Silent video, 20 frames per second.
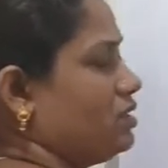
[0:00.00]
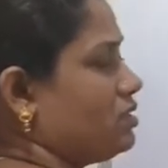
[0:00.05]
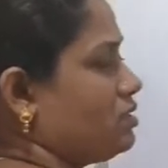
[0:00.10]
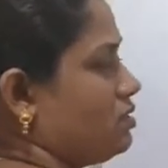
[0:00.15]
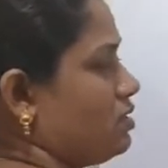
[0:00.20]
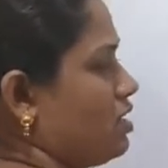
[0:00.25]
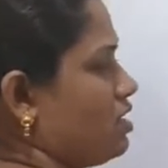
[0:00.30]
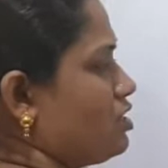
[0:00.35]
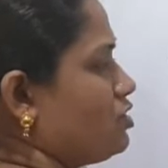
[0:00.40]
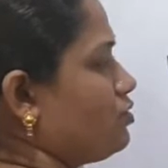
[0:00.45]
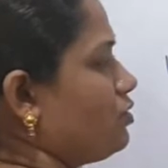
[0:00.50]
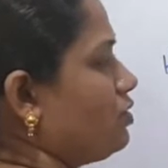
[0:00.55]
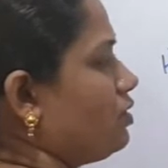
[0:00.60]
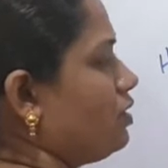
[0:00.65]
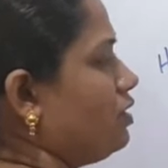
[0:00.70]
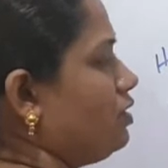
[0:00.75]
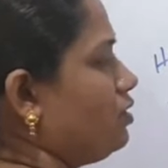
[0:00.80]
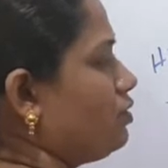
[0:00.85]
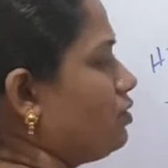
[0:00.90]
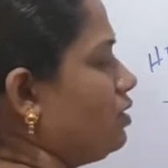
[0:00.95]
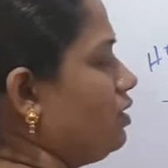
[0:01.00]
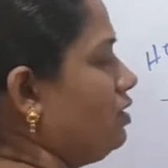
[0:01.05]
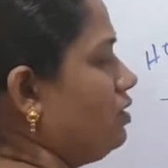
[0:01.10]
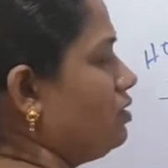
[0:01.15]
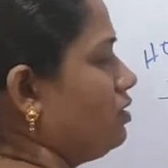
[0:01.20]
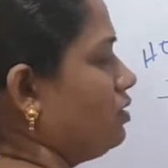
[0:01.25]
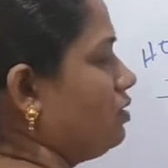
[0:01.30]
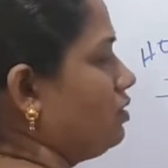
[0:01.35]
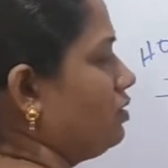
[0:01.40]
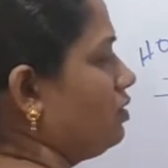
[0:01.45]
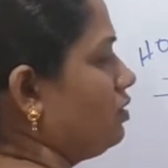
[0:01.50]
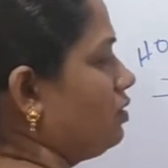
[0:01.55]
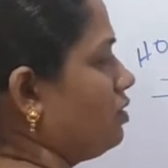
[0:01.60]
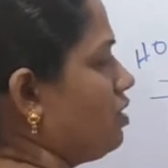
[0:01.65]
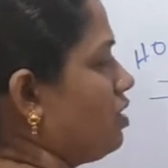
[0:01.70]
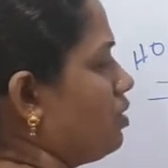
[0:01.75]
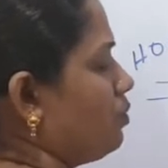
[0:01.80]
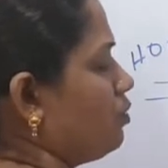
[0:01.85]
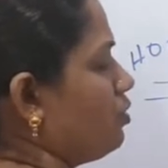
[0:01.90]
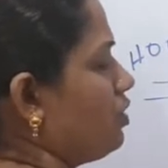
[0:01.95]
transferred into the
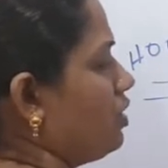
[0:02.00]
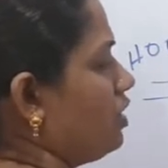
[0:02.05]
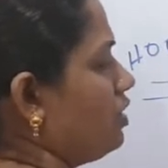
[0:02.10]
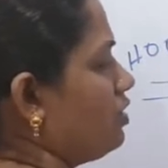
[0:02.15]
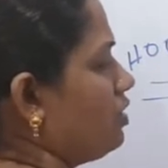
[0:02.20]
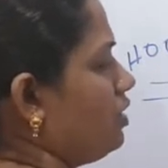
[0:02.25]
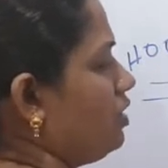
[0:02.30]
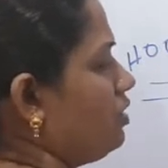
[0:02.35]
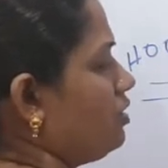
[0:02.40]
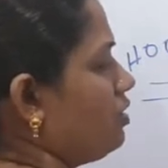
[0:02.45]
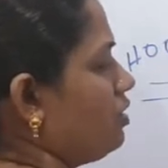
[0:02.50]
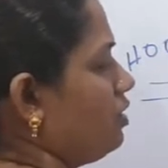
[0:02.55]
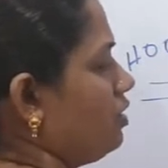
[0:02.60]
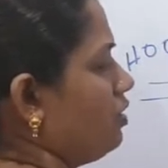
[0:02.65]
carbohydrate,